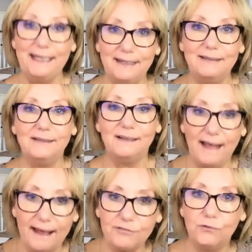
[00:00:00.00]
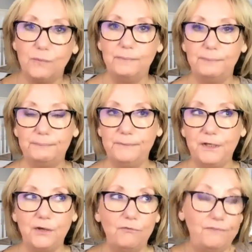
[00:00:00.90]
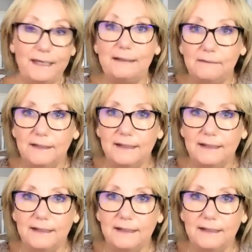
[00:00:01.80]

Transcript: in-classroom, feel.